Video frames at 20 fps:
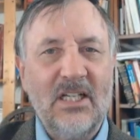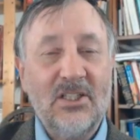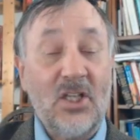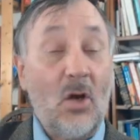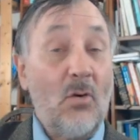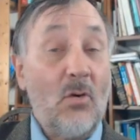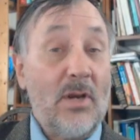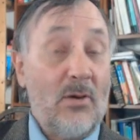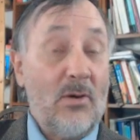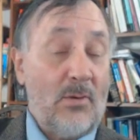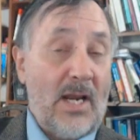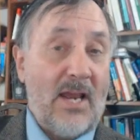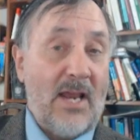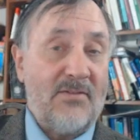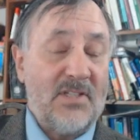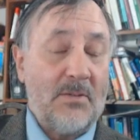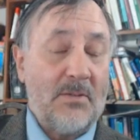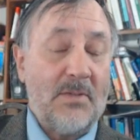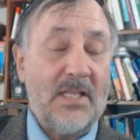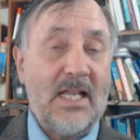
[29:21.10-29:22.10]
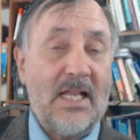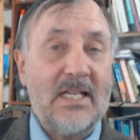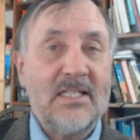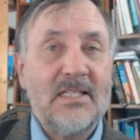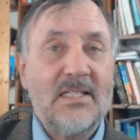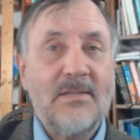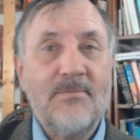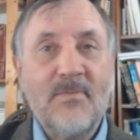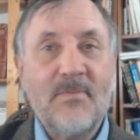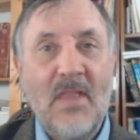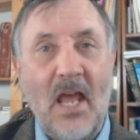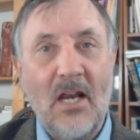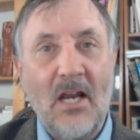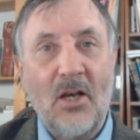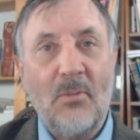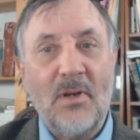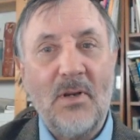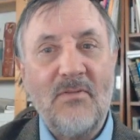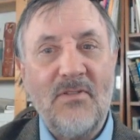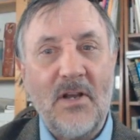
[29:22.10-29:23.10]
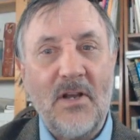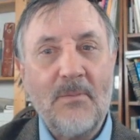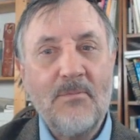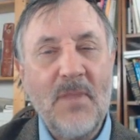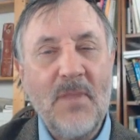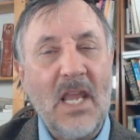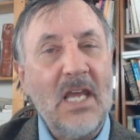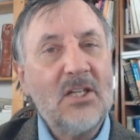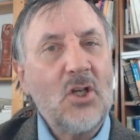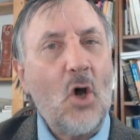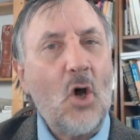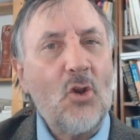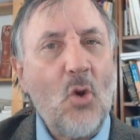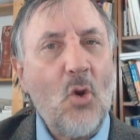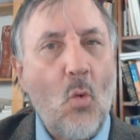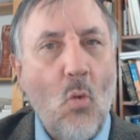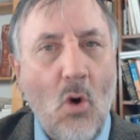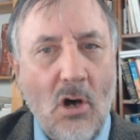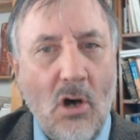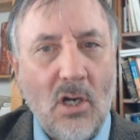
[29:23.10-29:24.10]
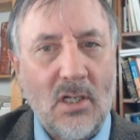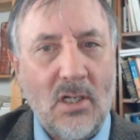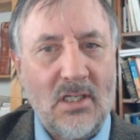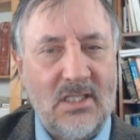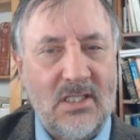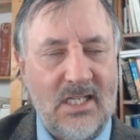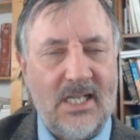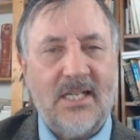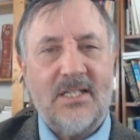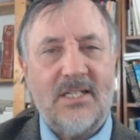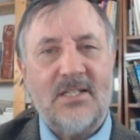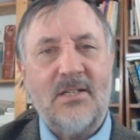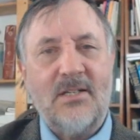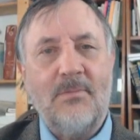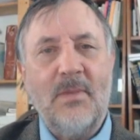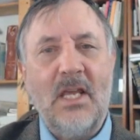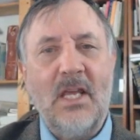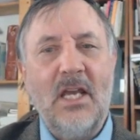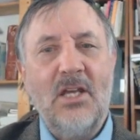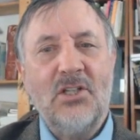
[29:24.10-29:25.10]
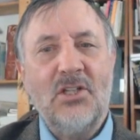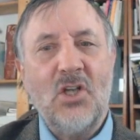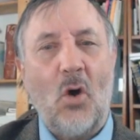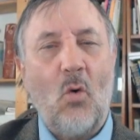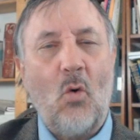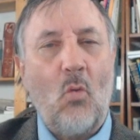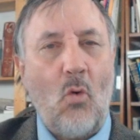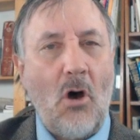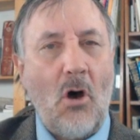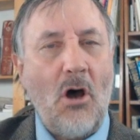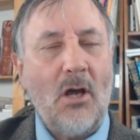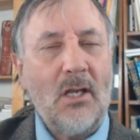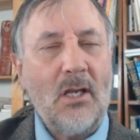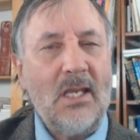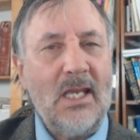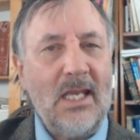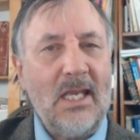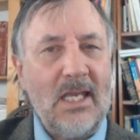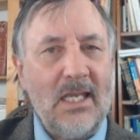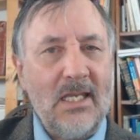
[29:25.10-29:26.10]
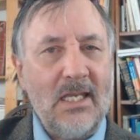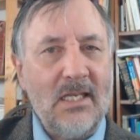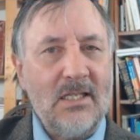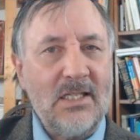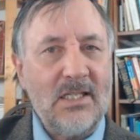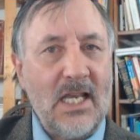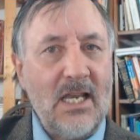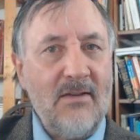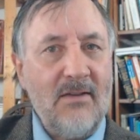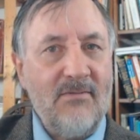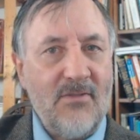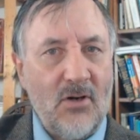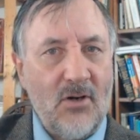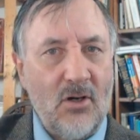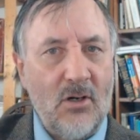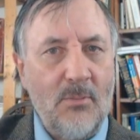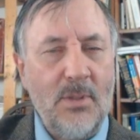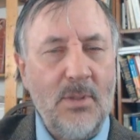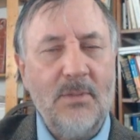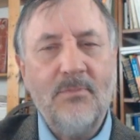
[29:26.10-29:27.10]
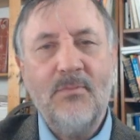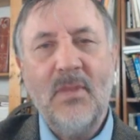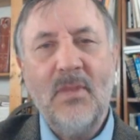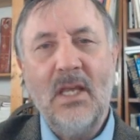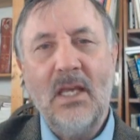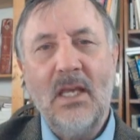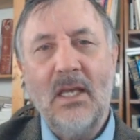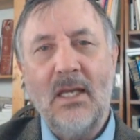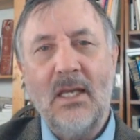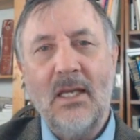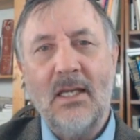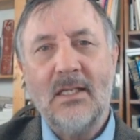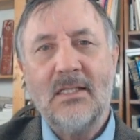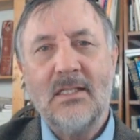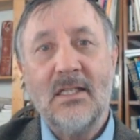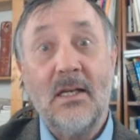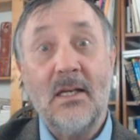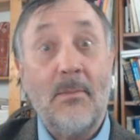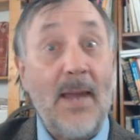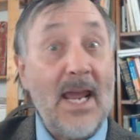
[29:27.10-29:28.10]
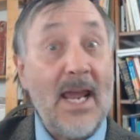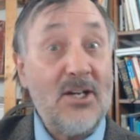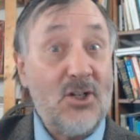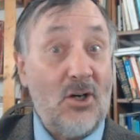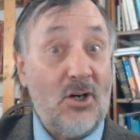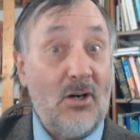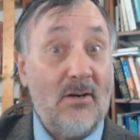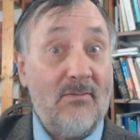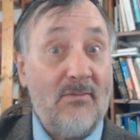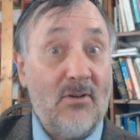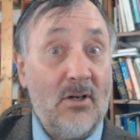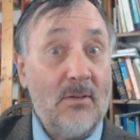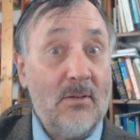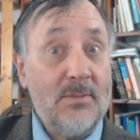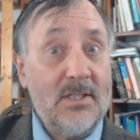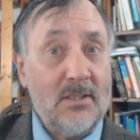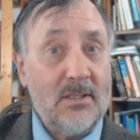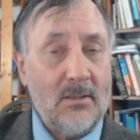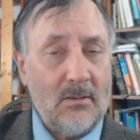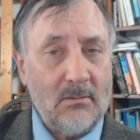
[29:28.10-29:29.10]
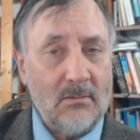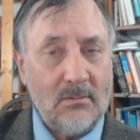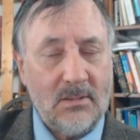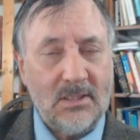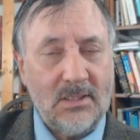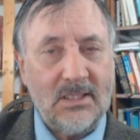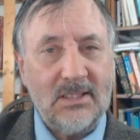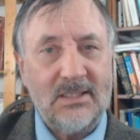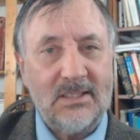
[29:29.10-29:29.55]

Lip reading: so here we have something that's a little bit fun. It's called the WOG test. So WOG is a verb. It's an imaginary verb, so don't